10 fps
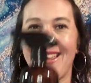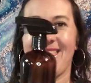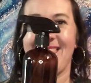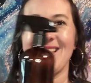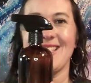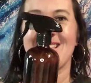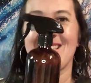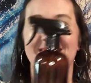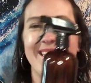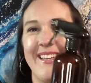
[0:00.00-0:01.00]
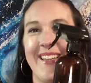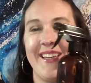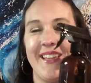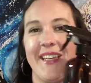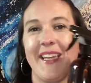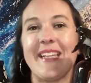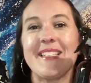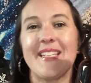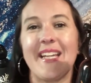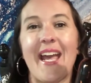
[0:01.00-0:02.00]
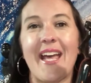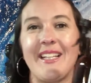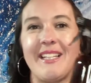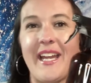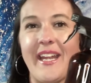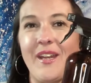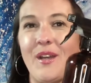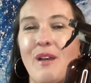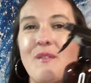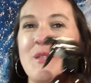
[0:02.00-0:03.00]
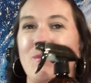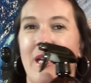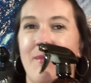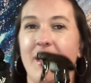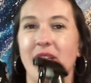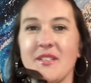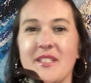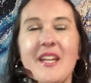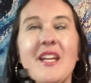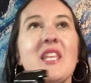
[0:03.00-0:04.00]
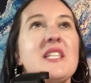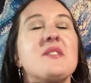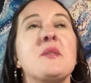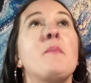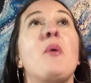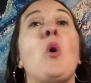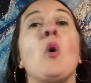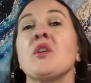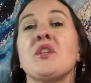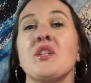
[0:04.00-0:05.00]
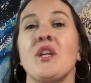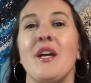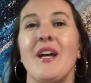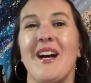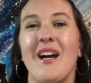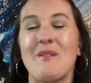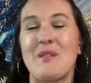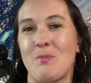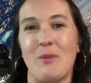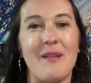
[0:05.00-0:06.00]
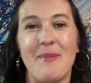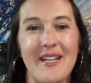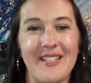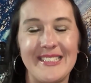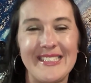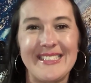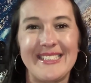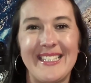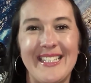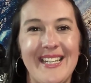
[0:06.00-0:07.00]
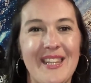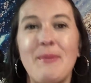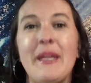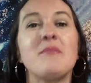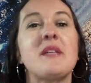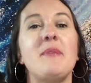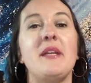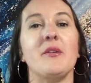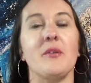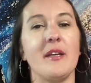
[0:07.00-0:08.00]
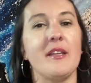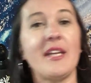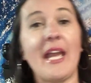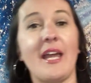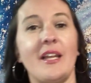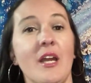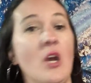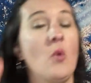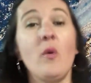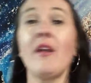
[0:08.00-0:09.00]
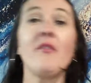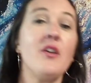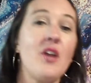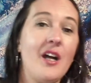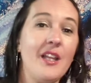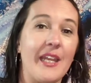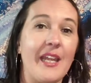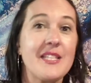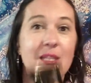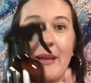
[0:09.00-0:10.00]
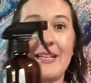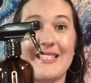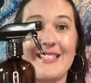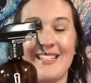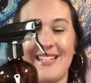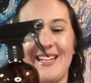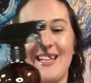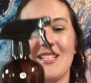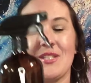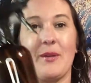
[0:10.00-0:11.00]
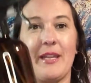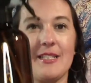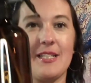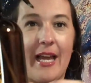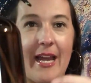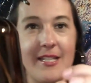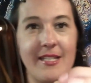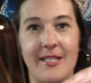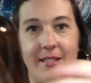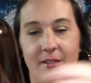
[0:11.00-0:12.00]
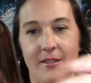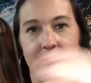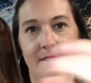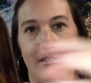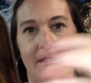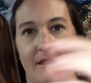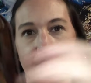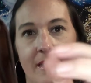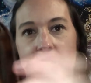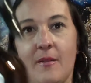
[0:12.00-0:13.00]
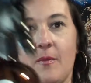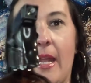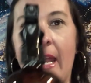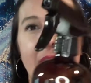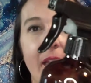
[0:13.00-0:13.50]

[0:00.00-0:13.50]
This is the Cadillac of spray bottles. This is the Porsche of spray bottles. The BMW, the Cadillac, whatever you call it, it's the best. So it is glass and